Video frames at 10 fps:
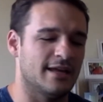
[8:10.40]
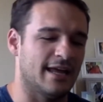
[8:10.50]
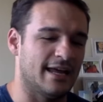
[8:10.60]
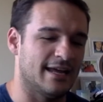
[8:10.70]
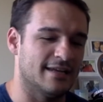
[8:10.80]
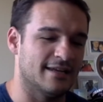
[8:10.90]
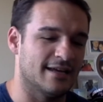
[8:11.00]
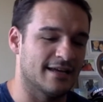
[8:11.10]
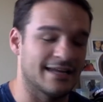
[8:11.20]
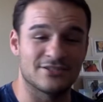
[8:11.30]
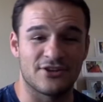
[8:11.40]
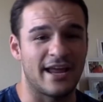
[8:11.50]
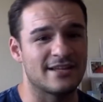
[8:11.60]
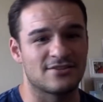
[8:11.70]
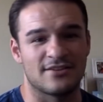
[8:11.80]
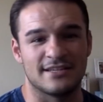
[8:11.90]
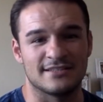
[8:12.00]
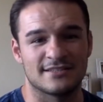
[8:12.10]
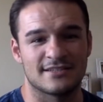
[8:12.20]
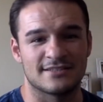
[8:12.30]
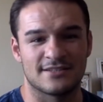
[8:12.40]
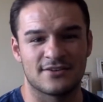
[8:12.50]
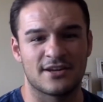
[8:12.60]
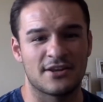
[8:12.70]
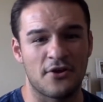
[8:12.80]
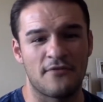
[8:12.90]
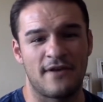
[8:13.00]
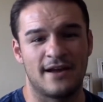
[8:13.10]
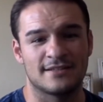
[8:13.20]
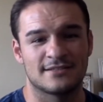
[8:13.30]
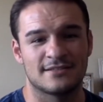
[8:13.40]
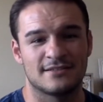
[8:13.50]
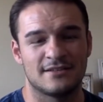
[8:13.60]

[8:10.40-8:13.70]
and get your hands on these because they're going to go fast.